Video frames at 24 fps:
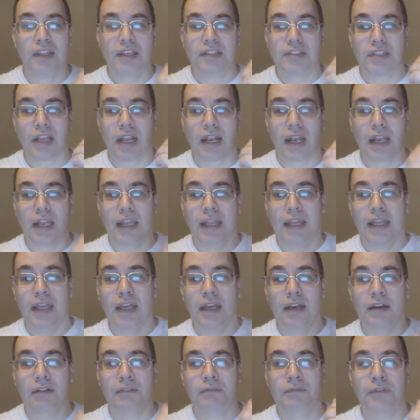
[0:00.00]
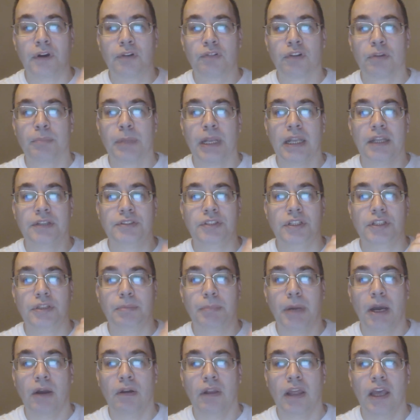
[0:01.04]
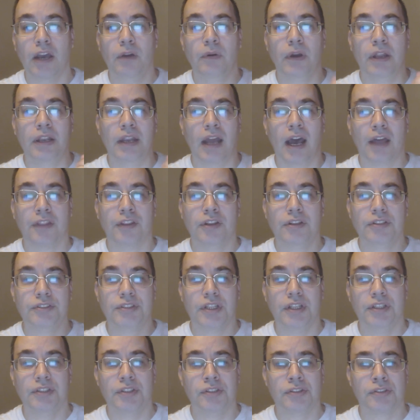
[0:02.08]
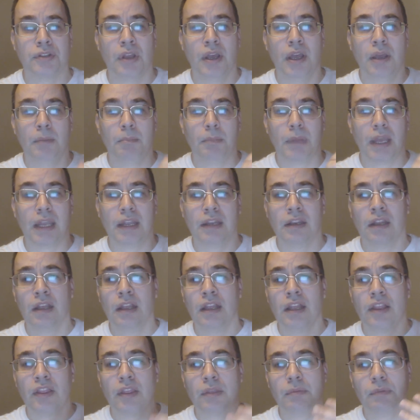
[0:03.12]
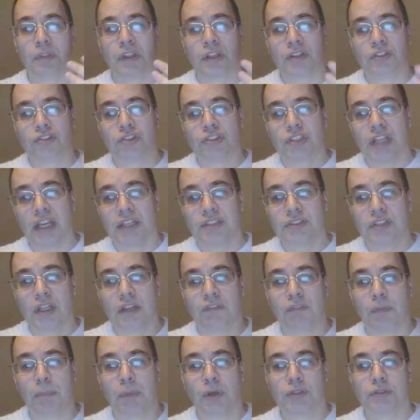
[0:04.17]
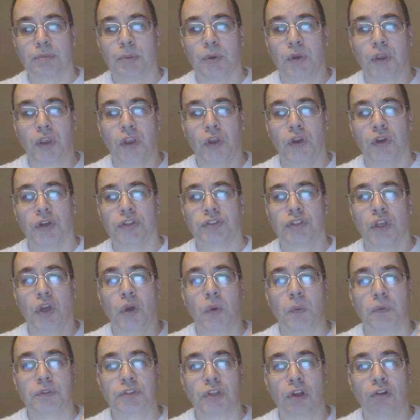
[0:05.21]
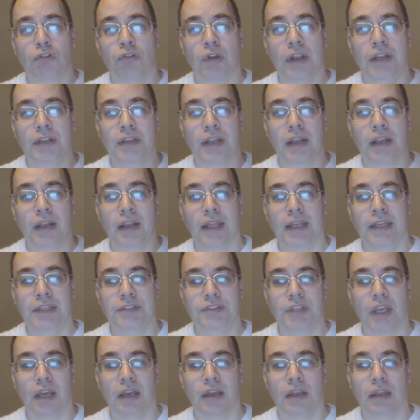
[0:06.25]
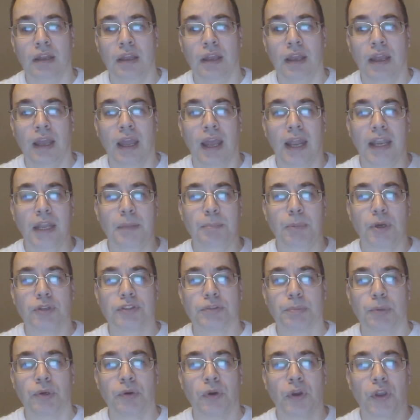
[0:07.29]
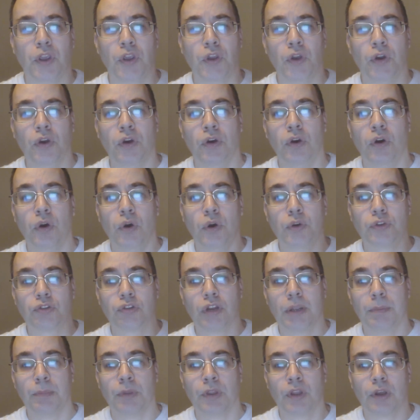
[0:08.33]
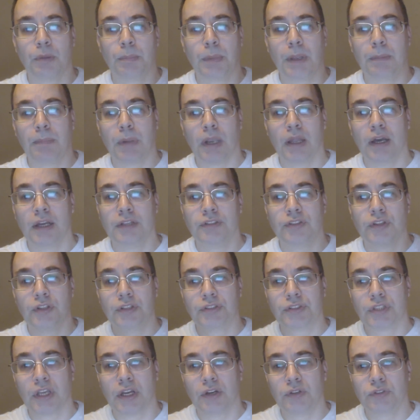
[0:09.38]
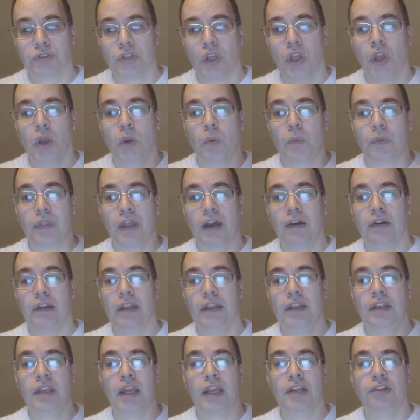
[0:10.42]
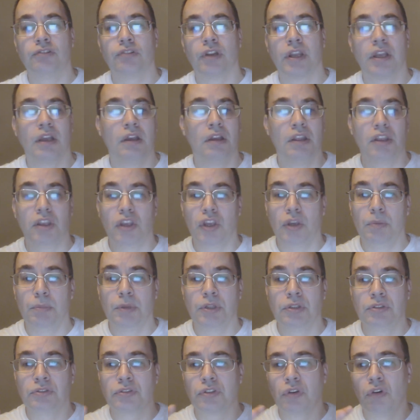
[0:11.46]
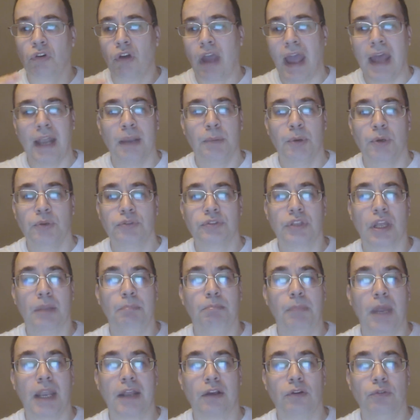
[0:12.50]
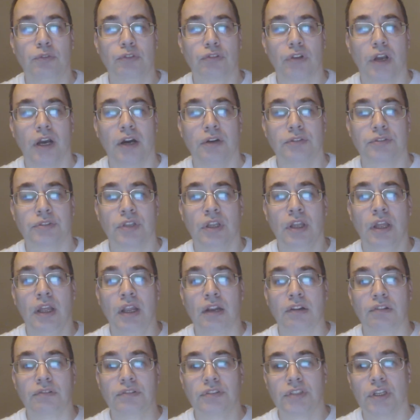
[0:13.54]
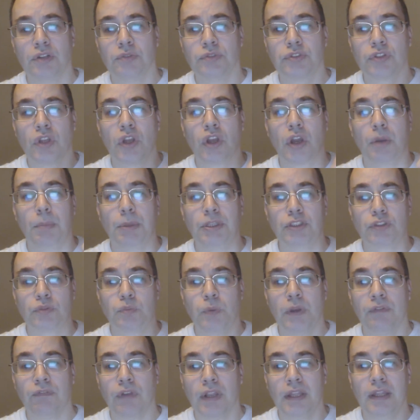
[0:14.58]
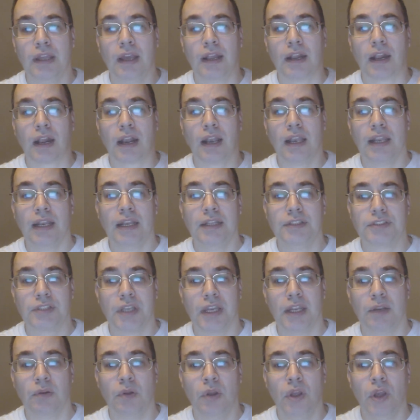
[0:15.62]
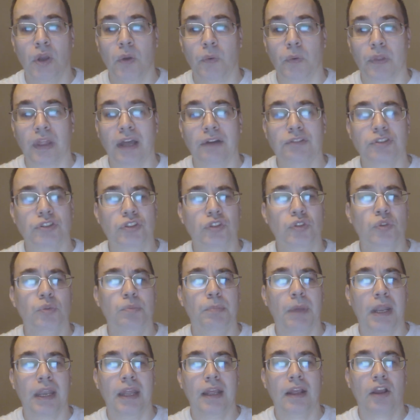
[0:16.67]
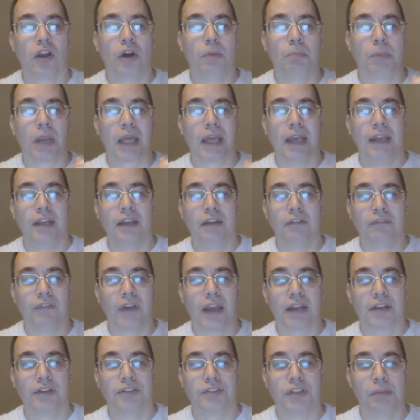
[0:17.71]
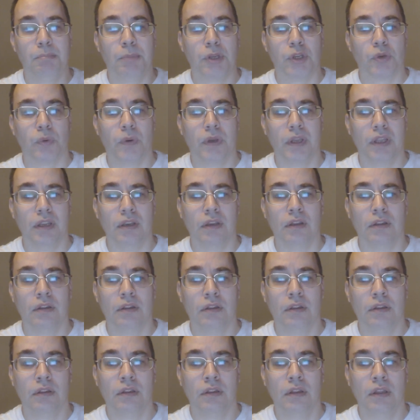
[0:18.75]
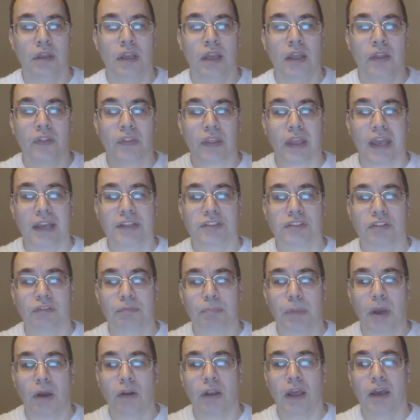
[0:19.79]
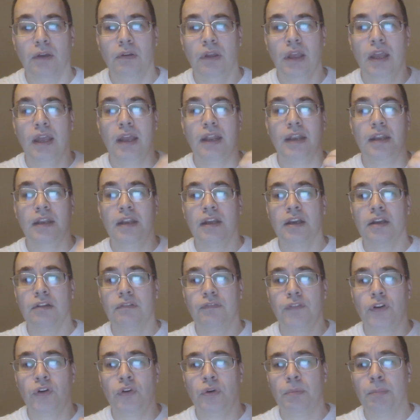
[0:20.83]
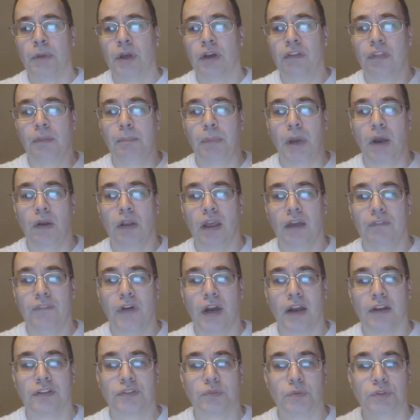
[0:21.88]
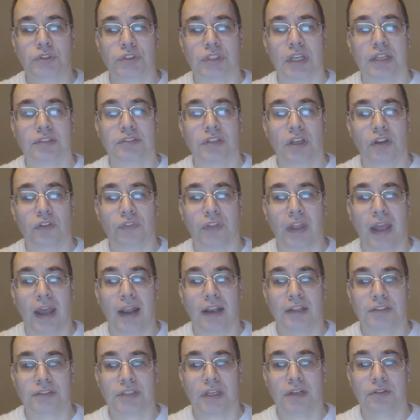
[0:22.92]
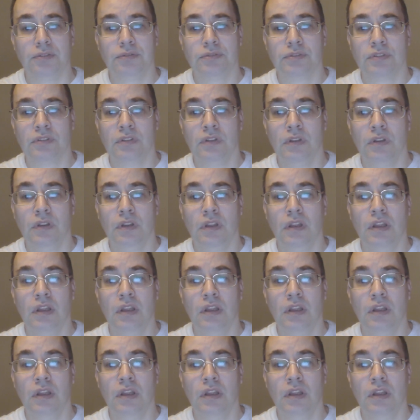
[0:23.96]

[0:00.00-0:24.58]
This clear vulnerability to polio and other diseases made that testing for possible cures was a great deal easier. Any possible cure or treatment could be applied to the cells without endangering humans or animals in medical trials. Results could be swiftly and clearly seen without too many complicating factors in between. In the case of polio, the inert form of the polio virus was tested on the HeLa cells.